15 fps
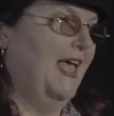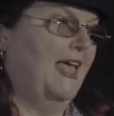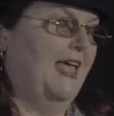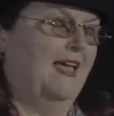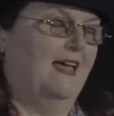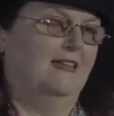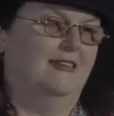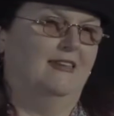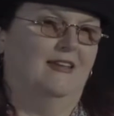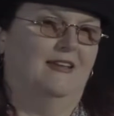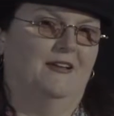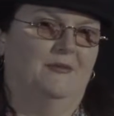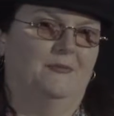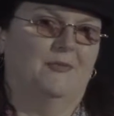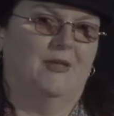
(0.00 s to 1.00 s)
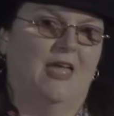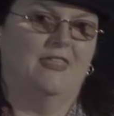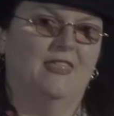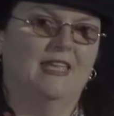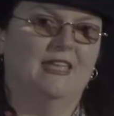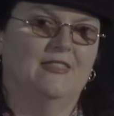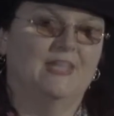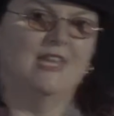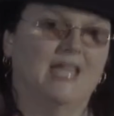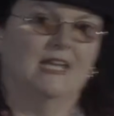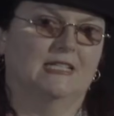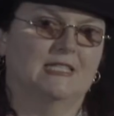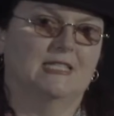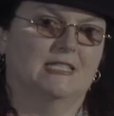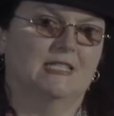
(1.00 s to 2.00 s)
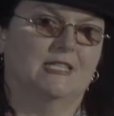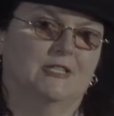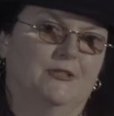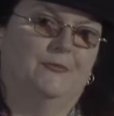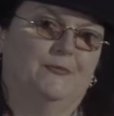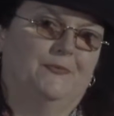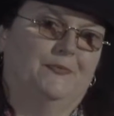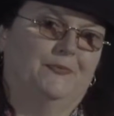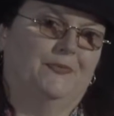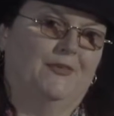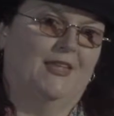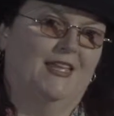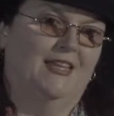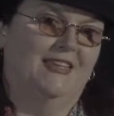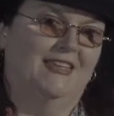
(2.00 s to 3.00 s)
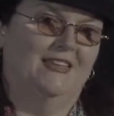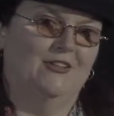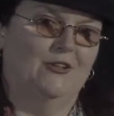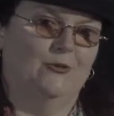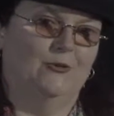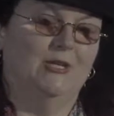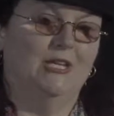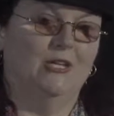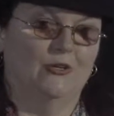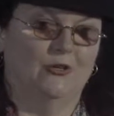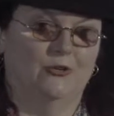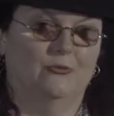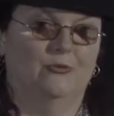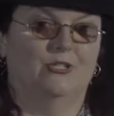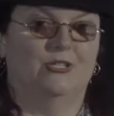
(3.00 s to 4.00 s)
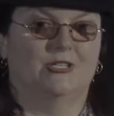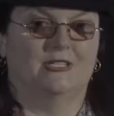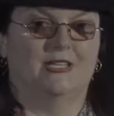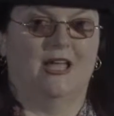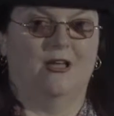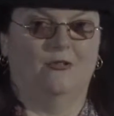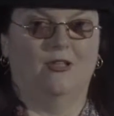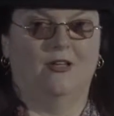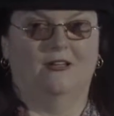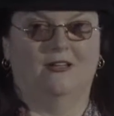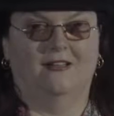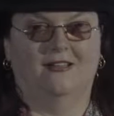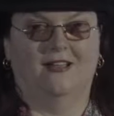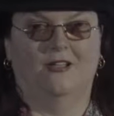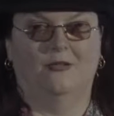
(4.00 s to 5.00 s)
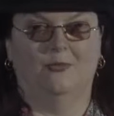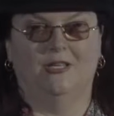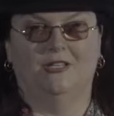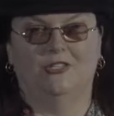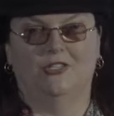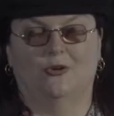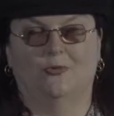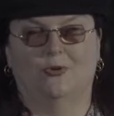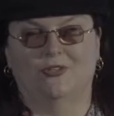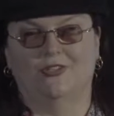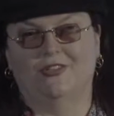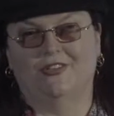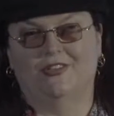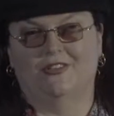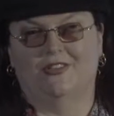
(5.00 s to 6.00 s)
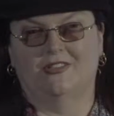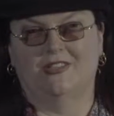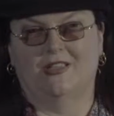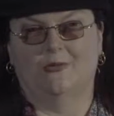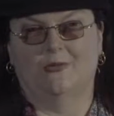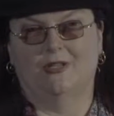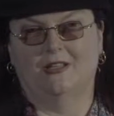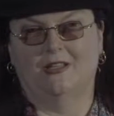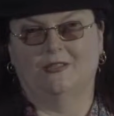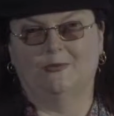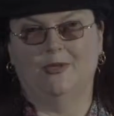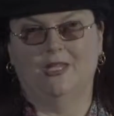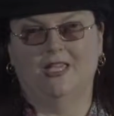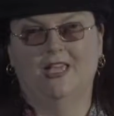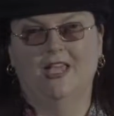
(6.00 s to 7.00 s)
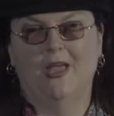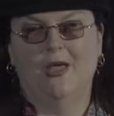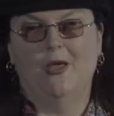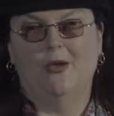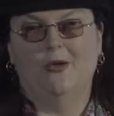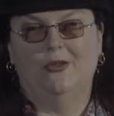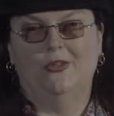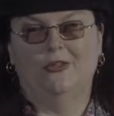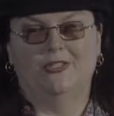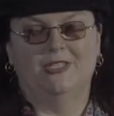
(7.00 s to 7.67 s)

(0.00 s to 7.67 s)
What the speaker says: And I think in the next, year, which is how long I'll be chairperson unless they reelect me, you'll